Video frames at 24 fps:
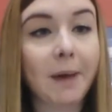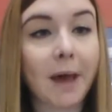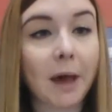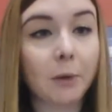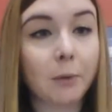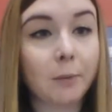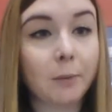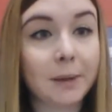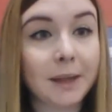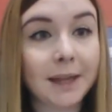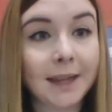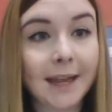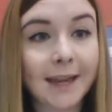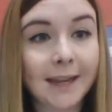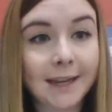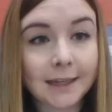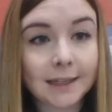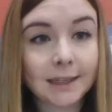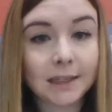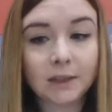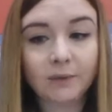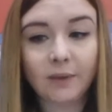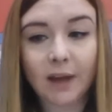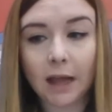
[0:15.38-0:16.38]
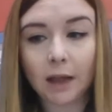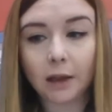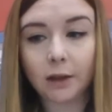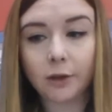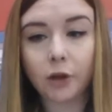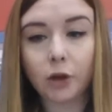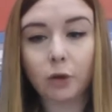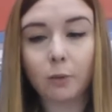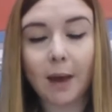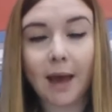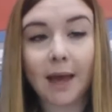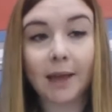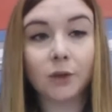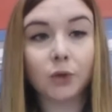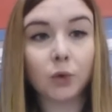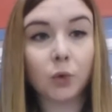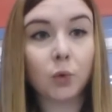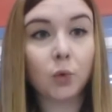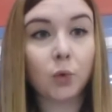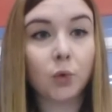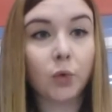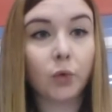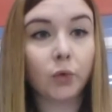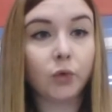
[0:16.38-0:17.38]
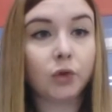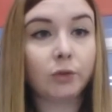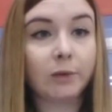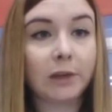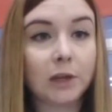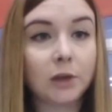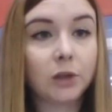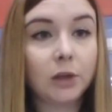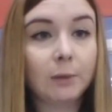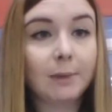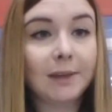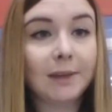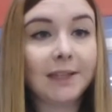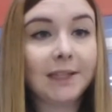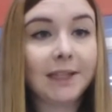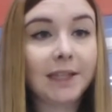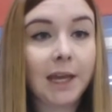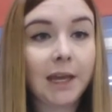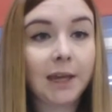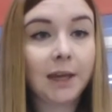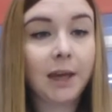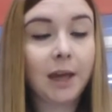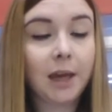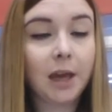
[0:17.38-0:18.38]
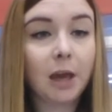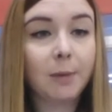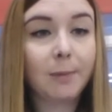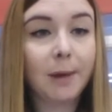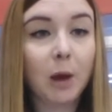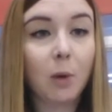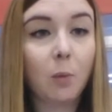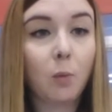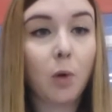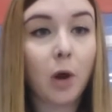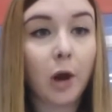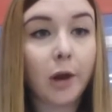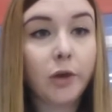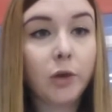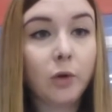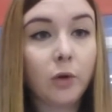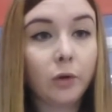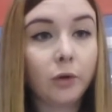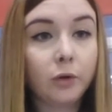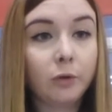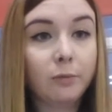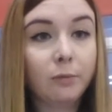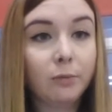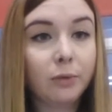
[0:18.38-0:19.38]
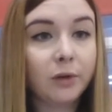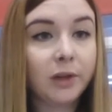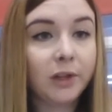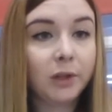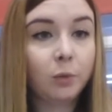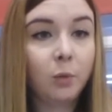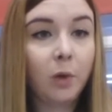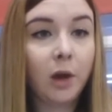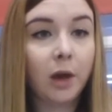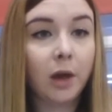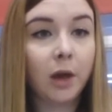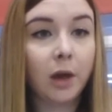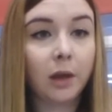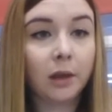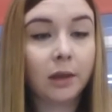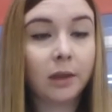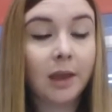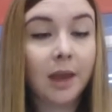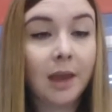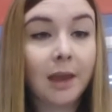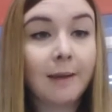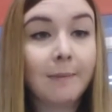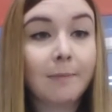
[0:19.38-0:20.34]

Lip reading: about place value and ordering, so it's thinking about what your number is worth